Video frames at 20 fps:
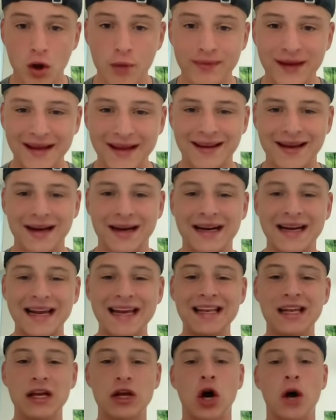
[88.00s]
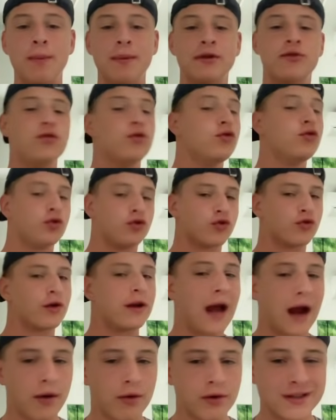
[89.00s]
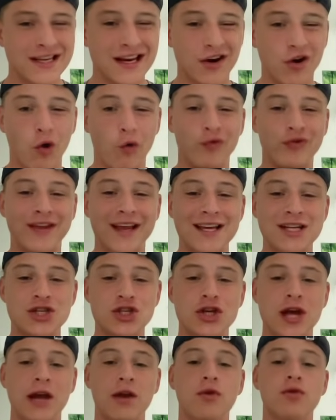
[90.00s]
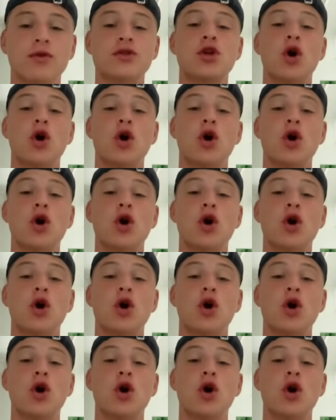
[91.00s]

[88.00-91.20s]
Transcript: update here in the coming two to three hours here on this channel.